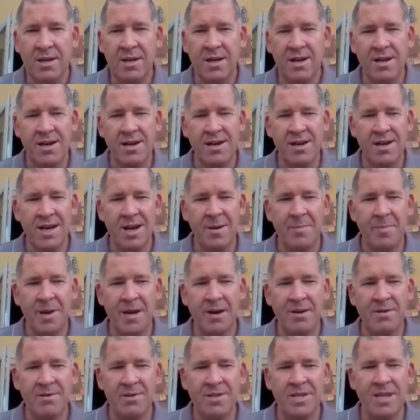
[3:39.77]

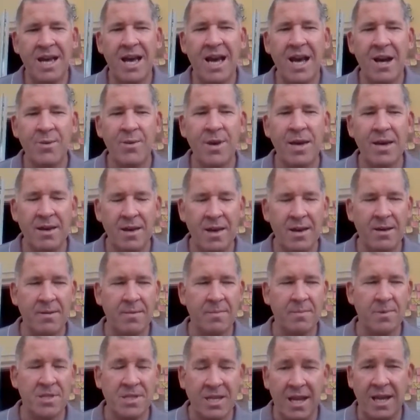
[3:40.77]
about how it
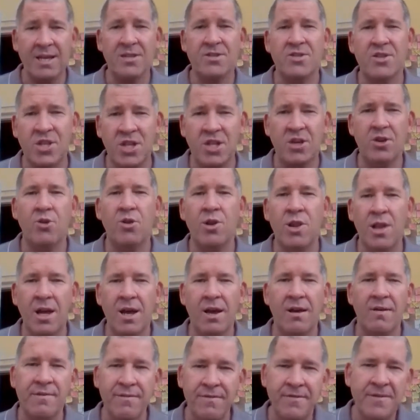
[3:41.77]
pertains to your
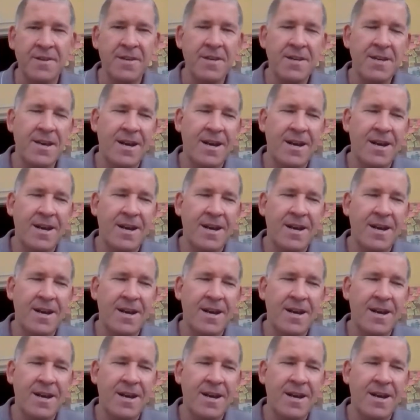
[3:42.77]
life.